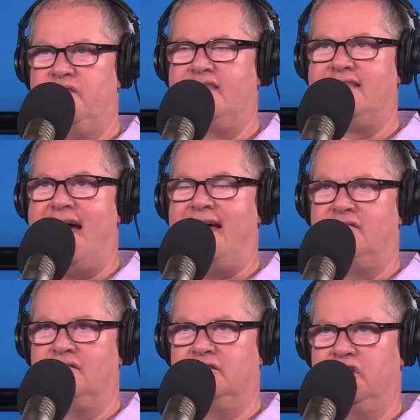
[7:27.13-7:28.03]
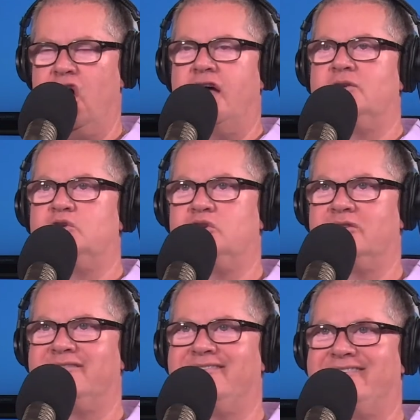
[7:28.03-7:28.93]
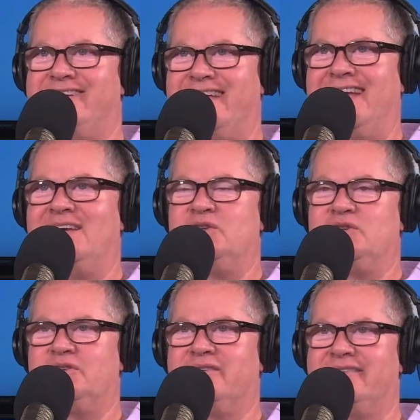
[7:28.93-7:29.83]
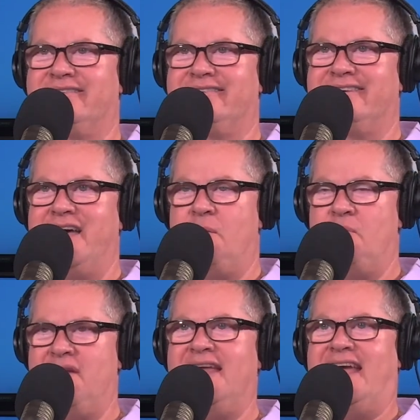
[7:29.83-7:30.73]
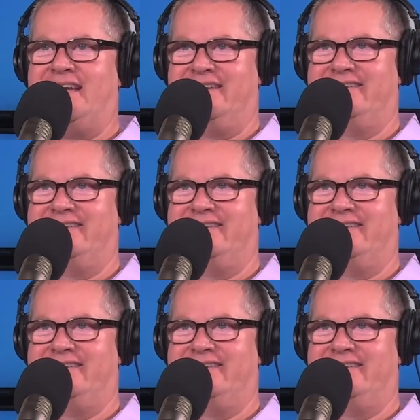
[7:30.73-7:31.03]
that that lunch is a meeting.